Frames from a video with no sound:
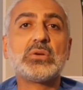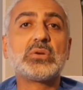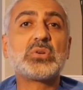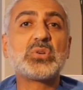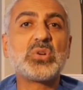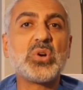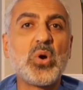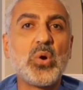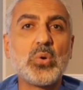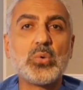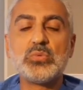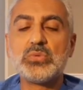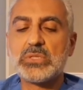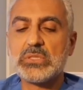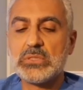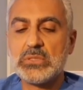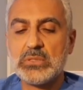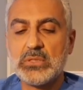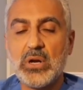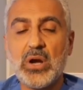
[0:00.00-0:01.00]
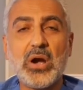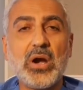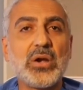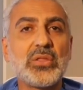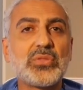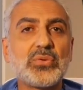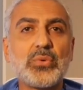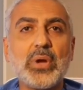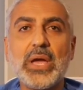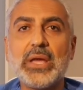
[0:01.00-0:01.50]
Crohn's,
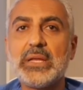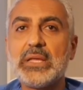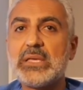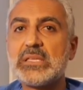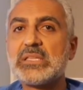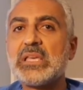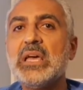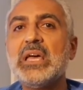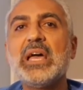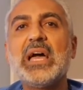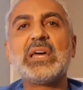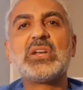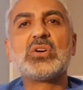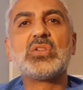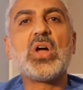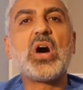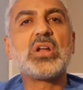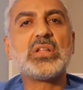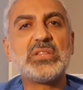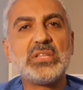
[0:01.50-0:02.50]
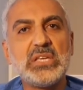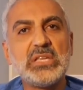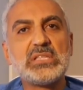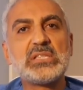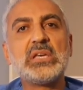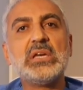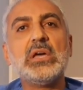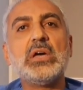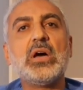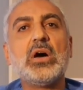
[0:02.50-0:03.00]
arthritis, and a lot of
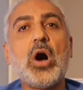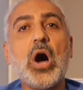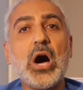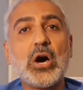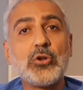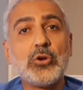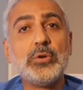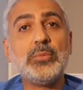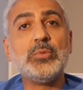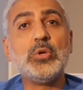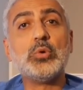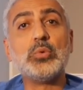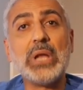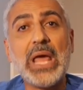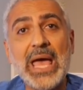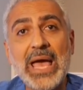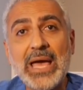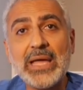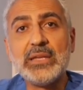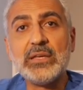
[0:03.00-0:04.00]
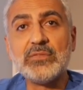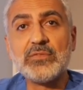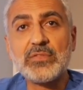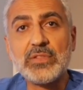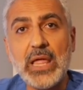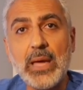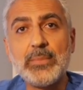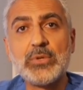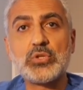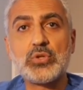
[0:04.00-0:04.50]
these autoimmune and
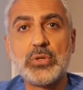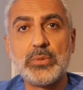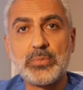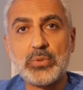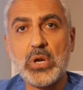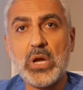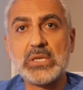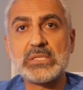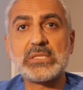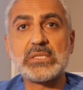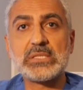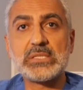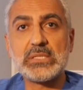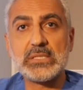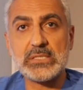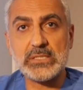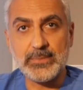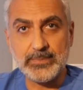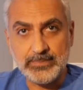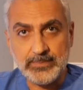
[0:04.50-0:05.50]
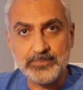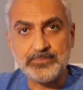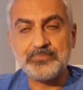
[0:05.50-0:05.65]
inflammatory processes